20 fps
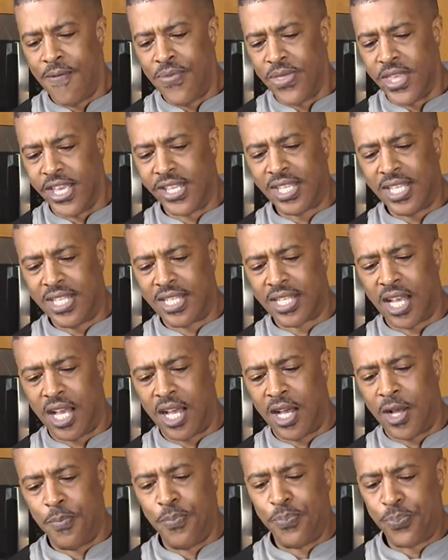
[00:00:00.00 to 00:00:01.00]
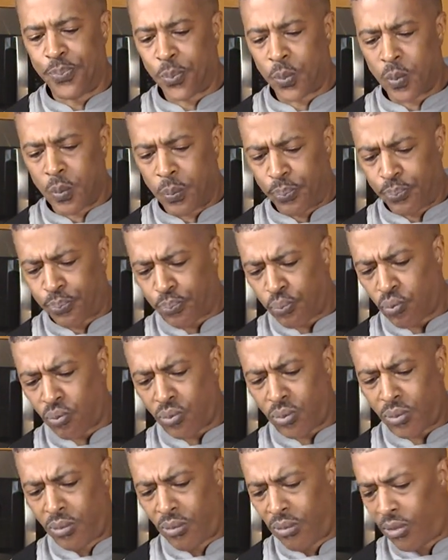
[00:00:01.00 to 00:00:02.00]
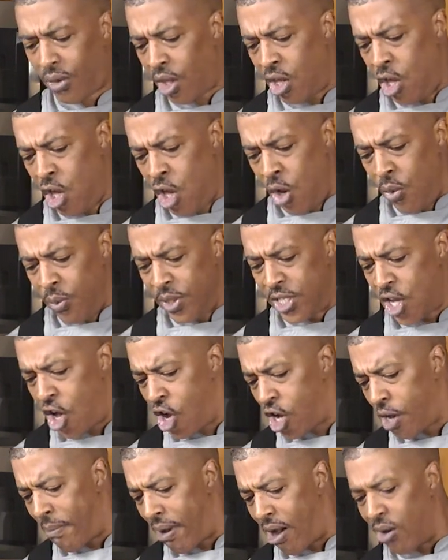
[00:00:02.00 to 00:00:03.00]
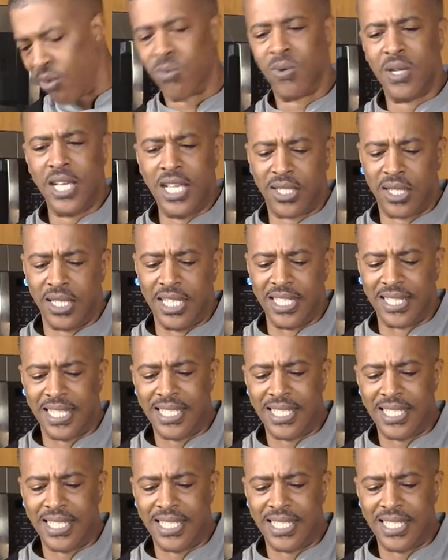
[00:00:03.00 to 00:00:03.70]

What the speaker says: This is, we talk about Rieslings.